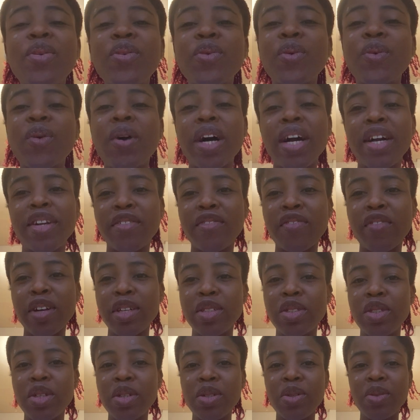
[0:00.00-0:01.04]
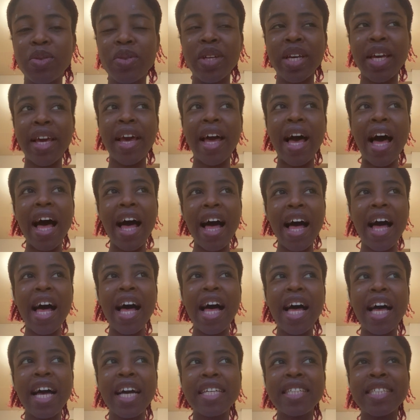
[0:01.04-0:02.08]
know what kind of question you get
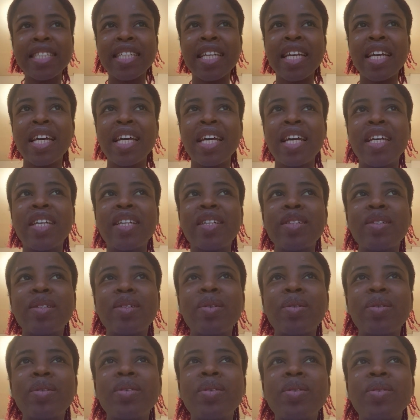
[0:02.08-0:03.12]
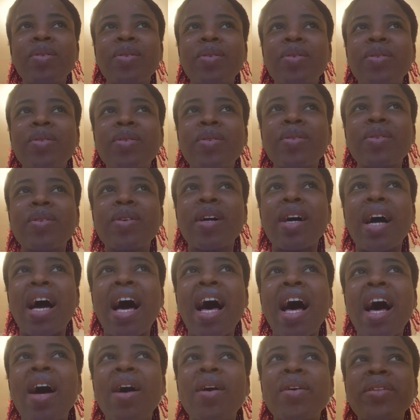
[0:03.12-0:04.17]
asked. You don't know
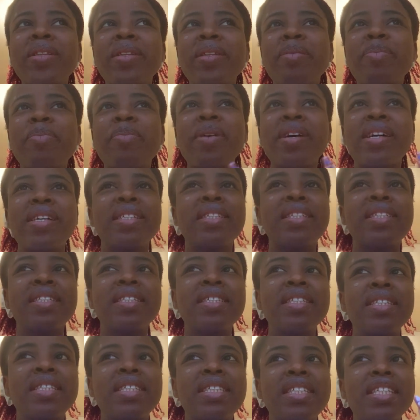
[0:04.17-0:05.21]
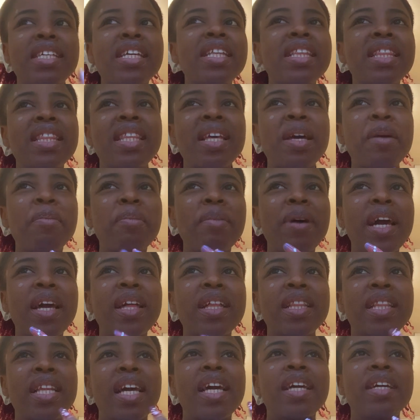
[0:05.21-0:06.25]
how the persons in there might
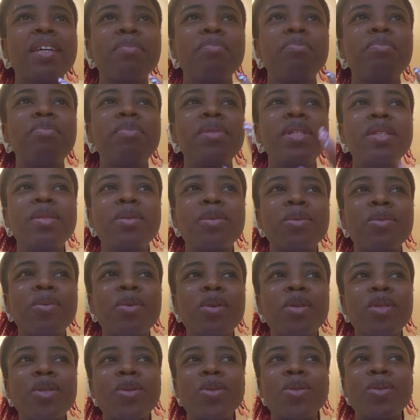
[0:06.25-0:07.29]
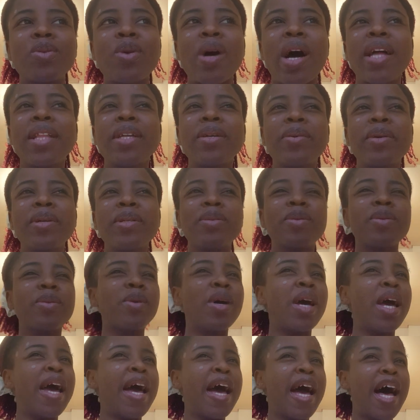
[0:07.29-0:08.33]
like be towards you. Are they going to
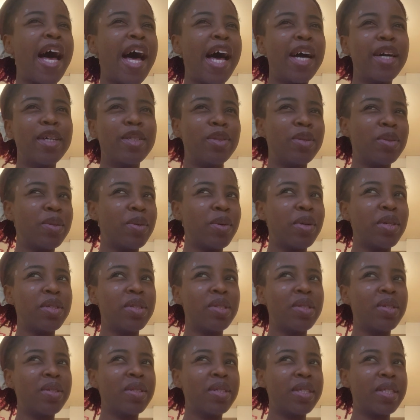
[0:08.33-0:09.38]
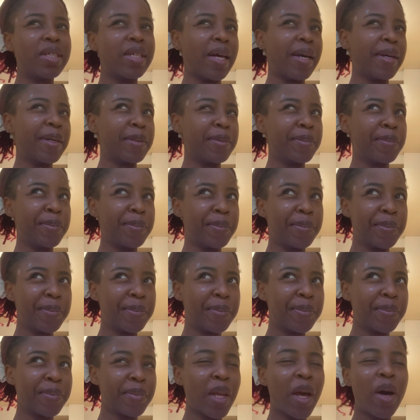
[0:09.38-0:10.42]
ask you questions like,
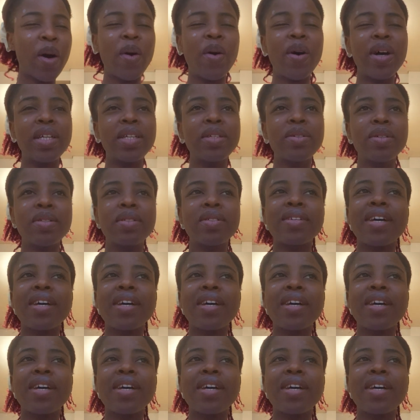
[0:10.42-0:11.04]
or are they going to